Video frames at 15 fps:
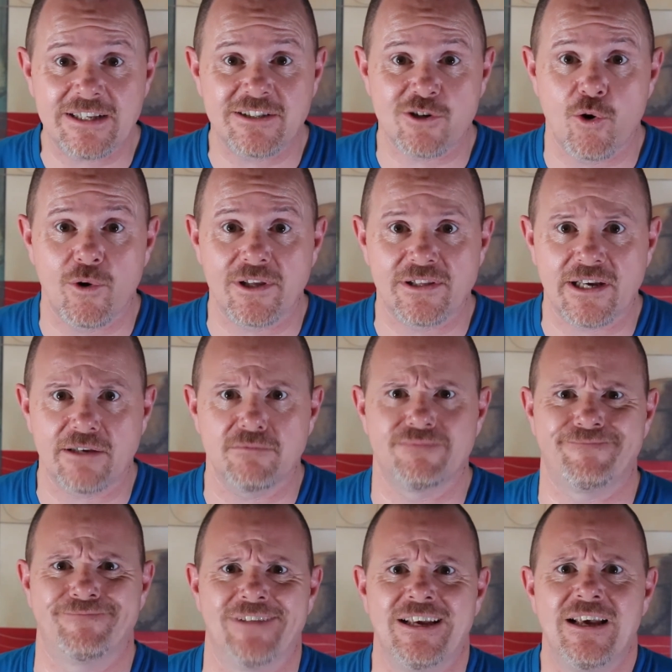It's going like,
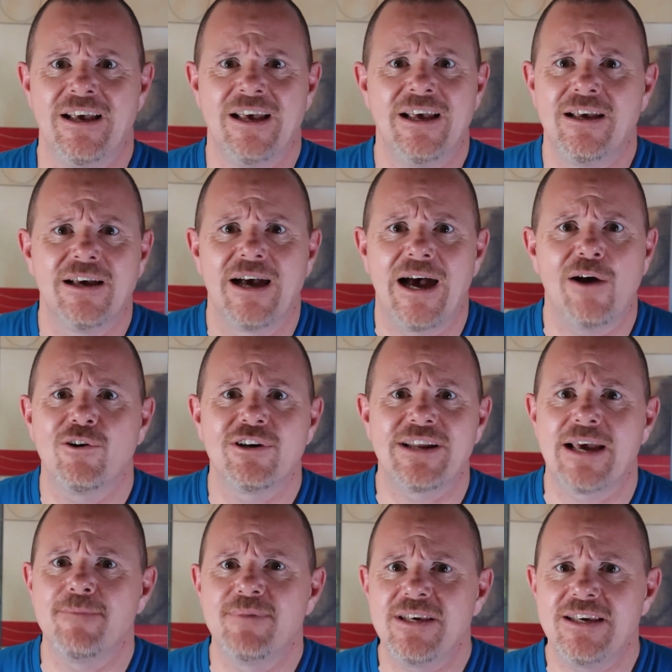how could
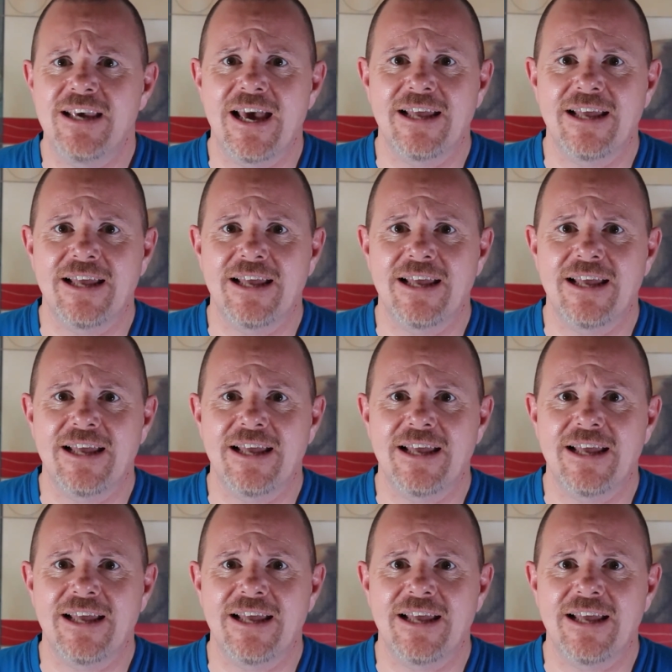I be?